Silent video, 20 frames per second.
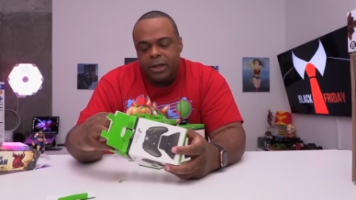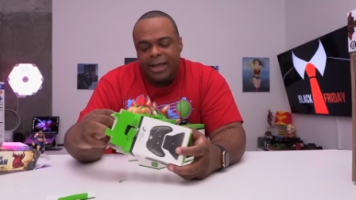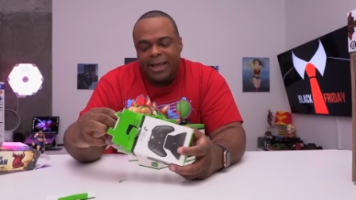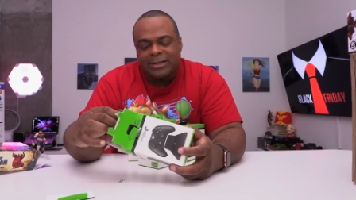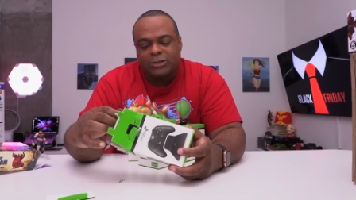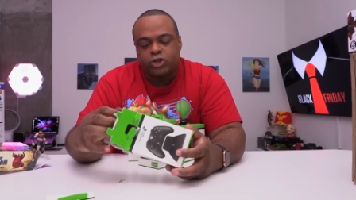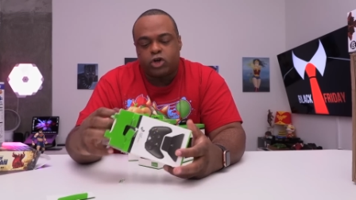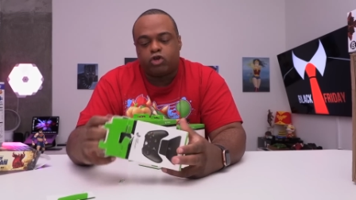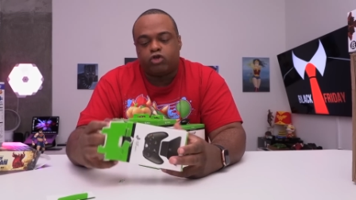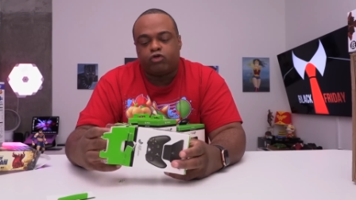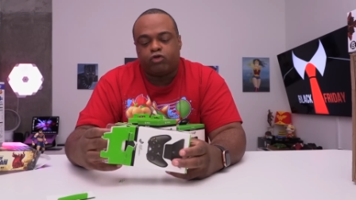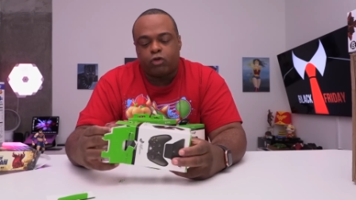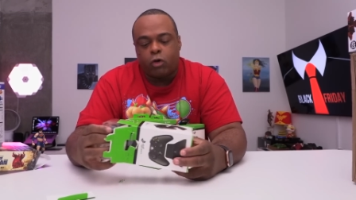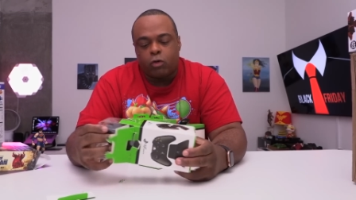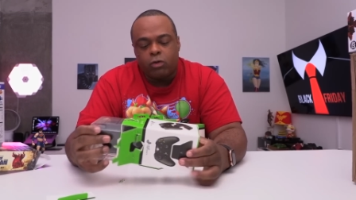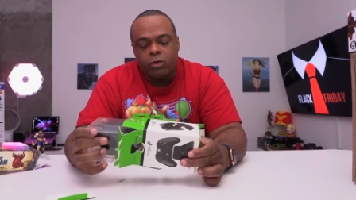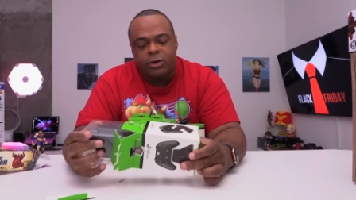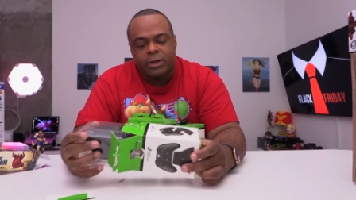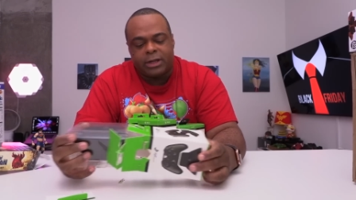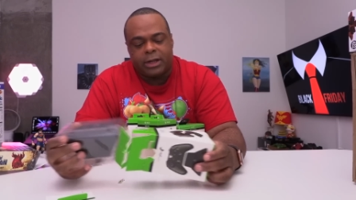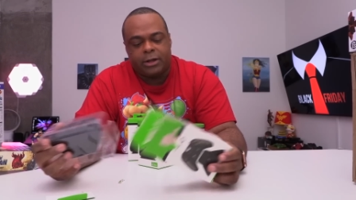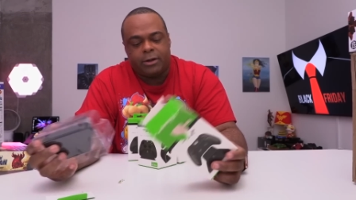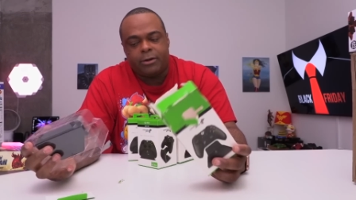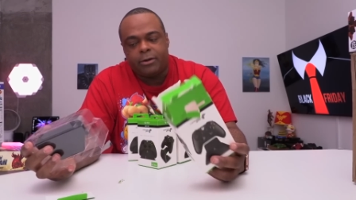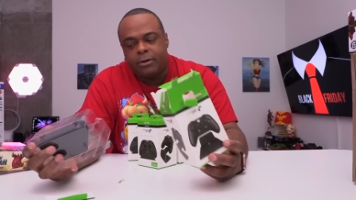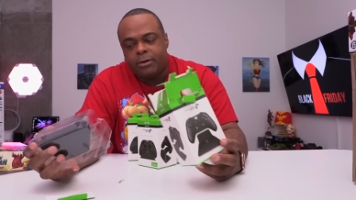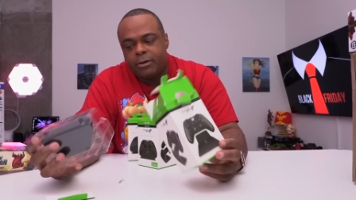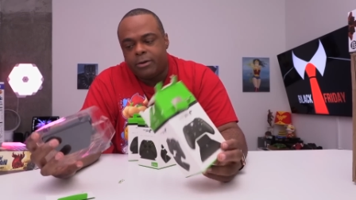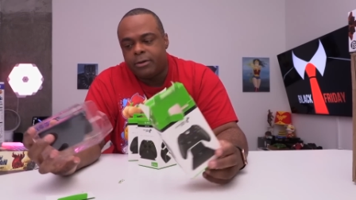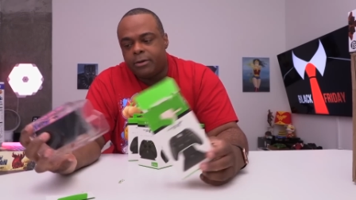It's Controller
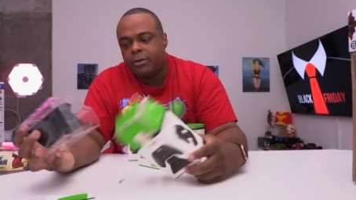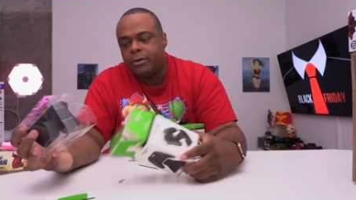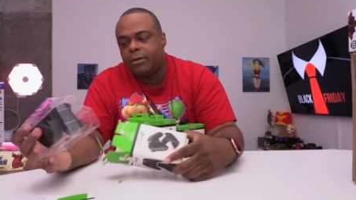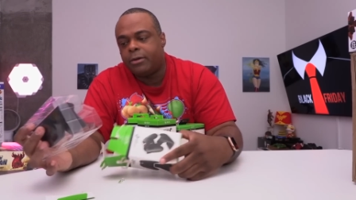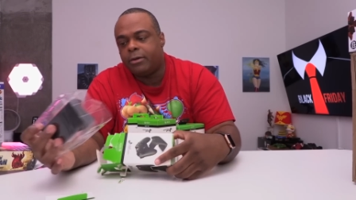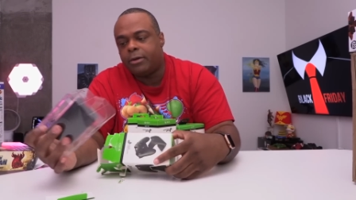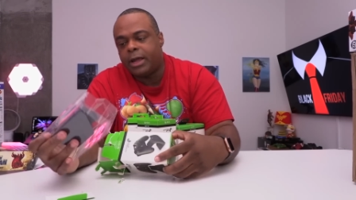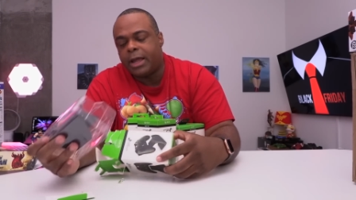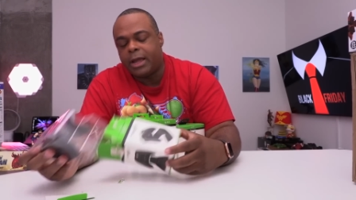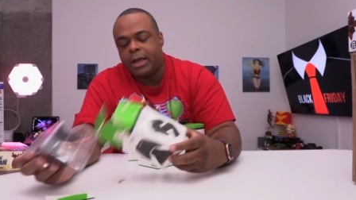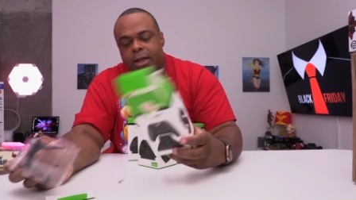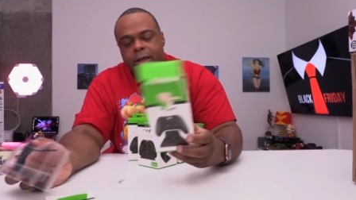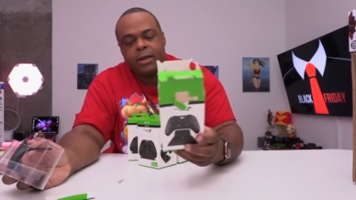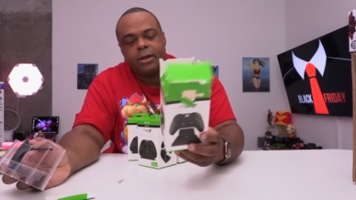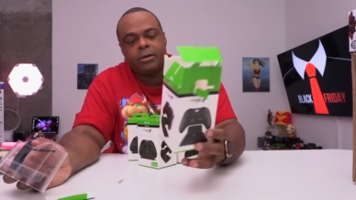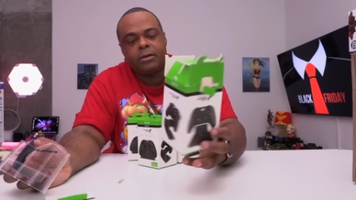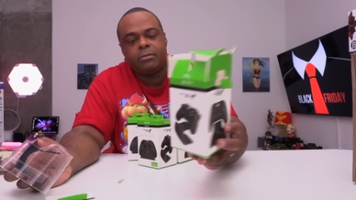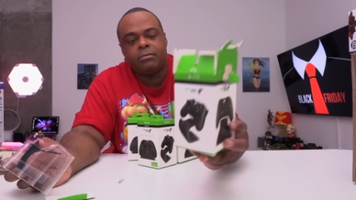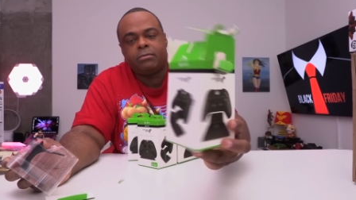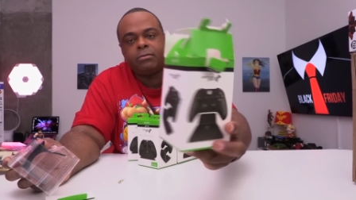Gear, and